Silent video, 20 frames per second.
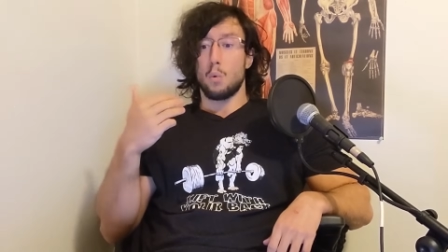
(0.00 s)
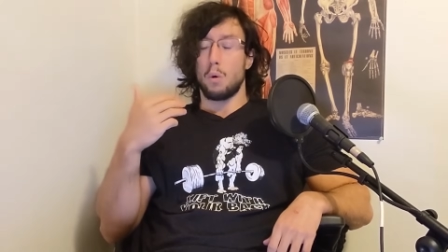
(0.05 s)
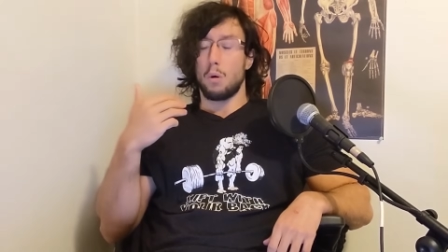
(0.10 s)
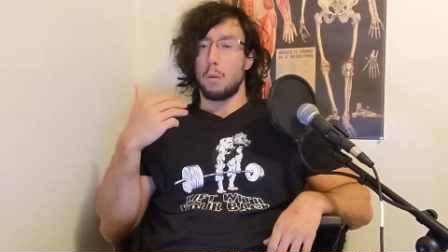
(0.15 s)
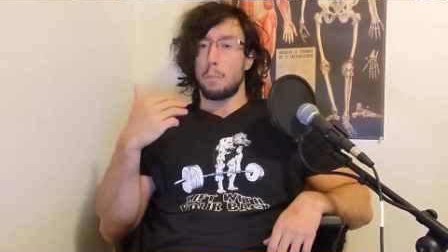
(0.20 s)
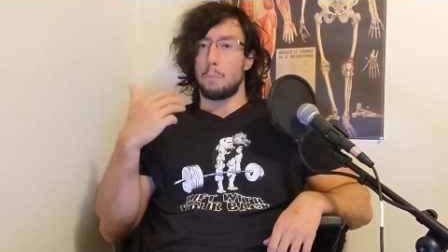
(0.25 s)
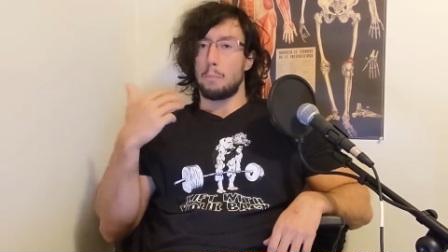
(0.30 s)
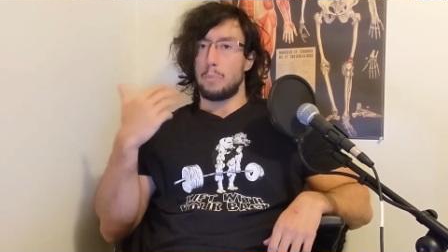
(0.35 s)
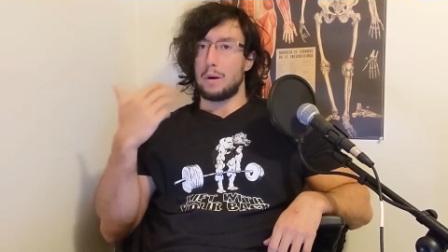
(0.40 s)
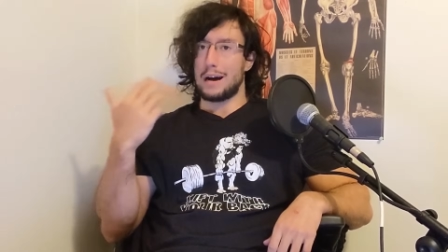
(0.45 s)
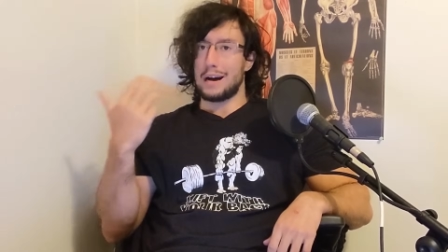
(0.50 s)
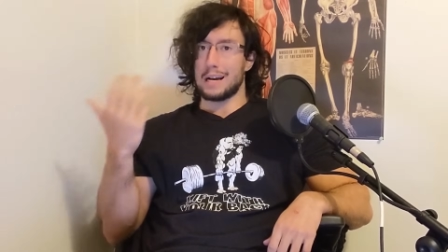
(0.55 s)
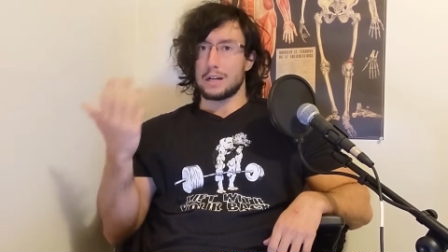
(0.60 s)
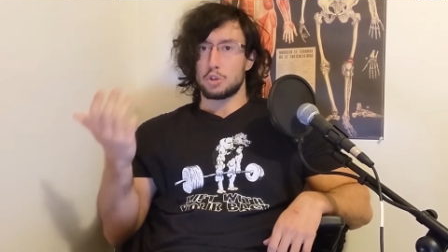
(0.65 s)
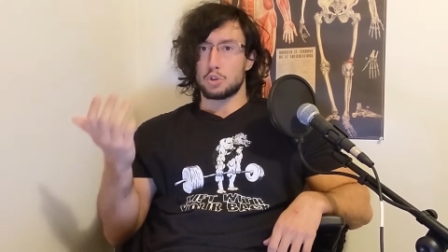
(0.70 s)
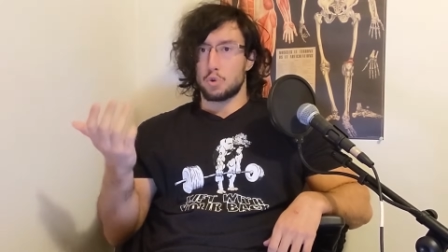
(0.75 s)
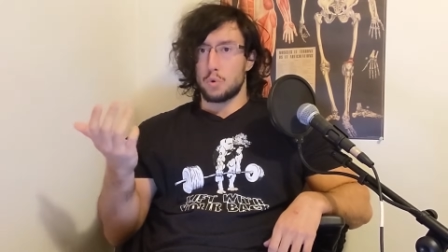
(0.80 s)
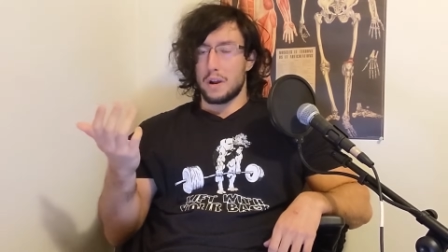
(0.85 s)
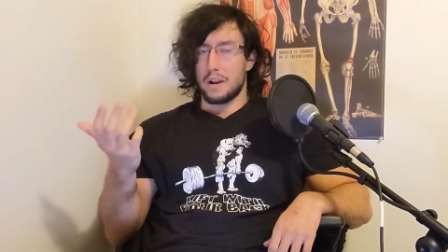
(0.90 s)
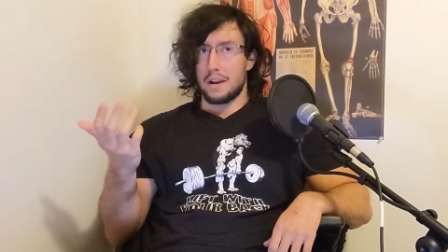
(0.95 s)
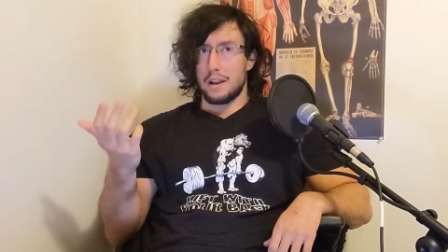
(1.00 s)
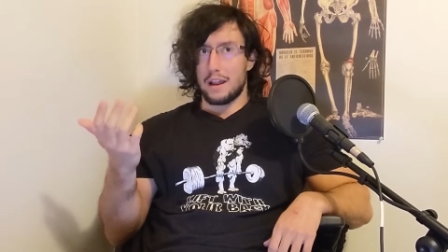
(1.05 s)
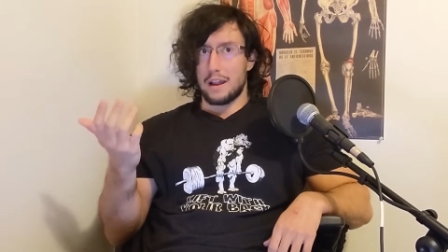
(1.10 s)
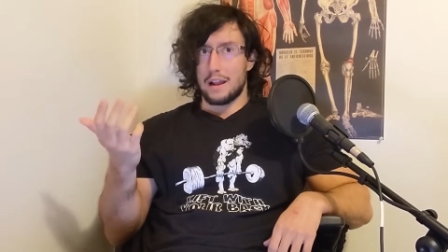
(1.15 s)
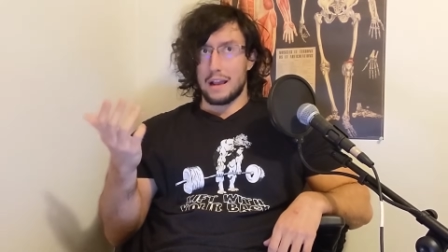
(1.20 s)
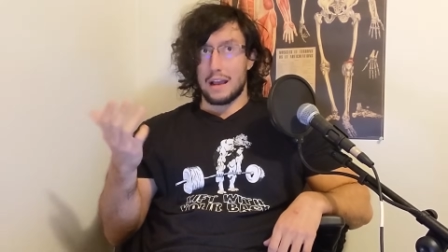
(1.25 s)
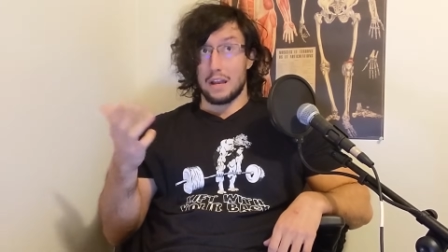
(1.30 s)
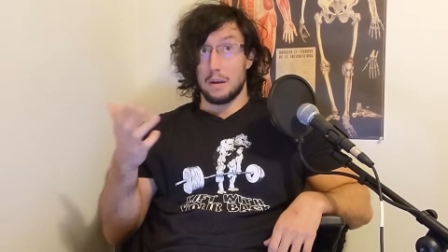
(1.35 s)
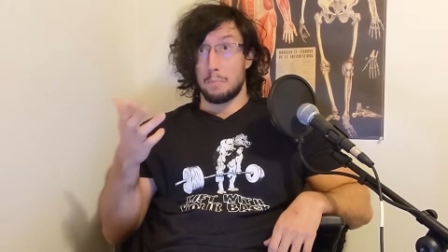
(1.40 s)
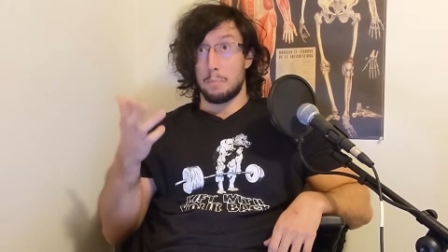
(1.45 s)
well, back
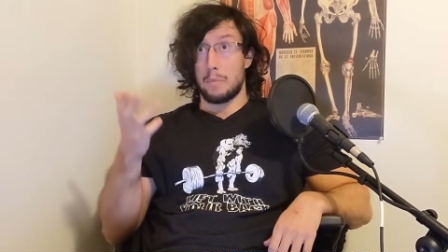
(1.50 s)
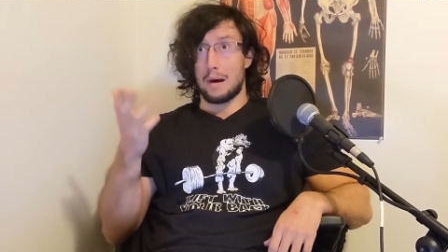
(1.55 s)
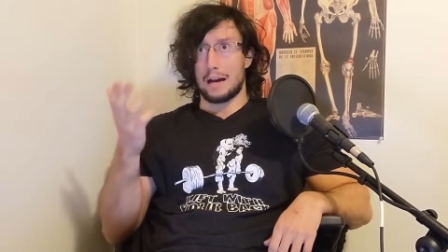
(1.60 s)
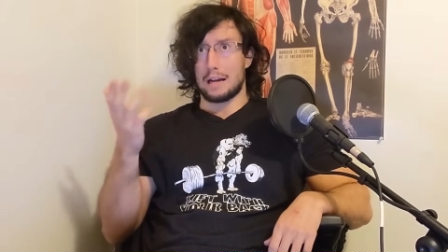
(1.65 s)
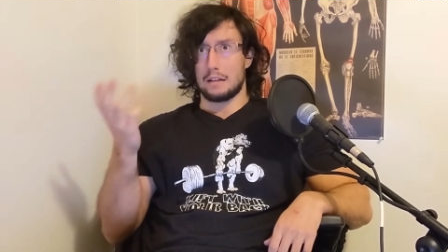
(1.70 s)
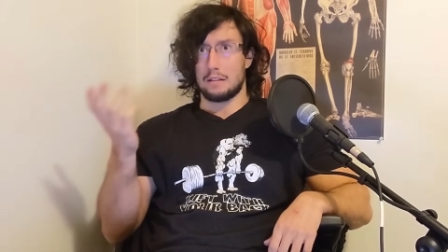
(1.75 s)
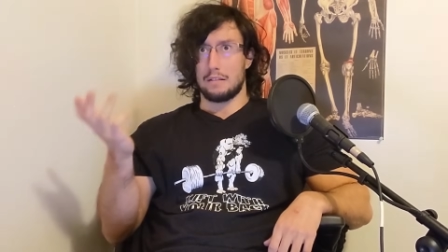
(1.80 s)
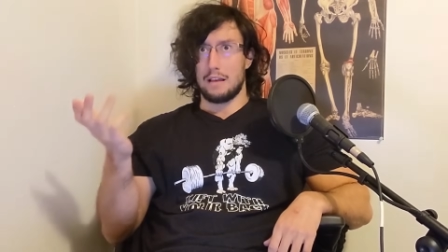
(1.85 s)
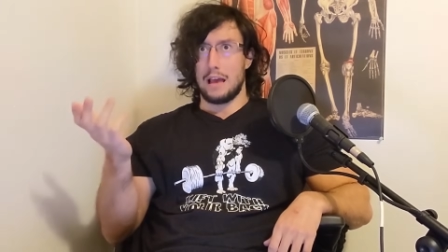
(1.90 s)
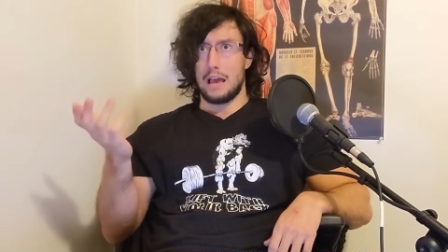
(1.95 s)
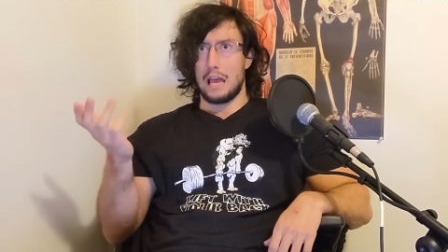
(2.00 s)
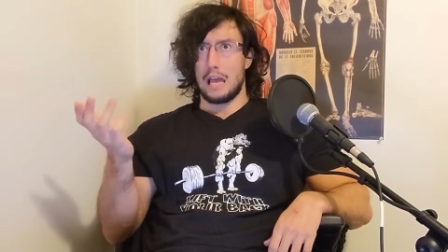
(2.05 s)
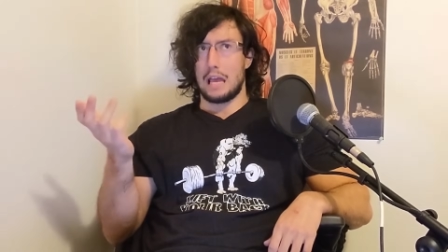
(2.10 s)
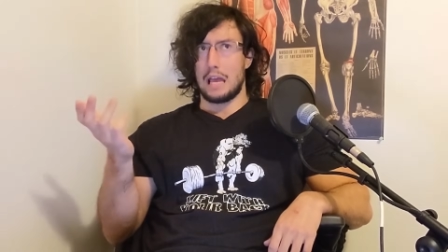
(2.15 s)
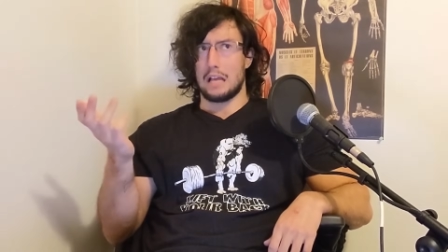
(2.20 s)
training and back day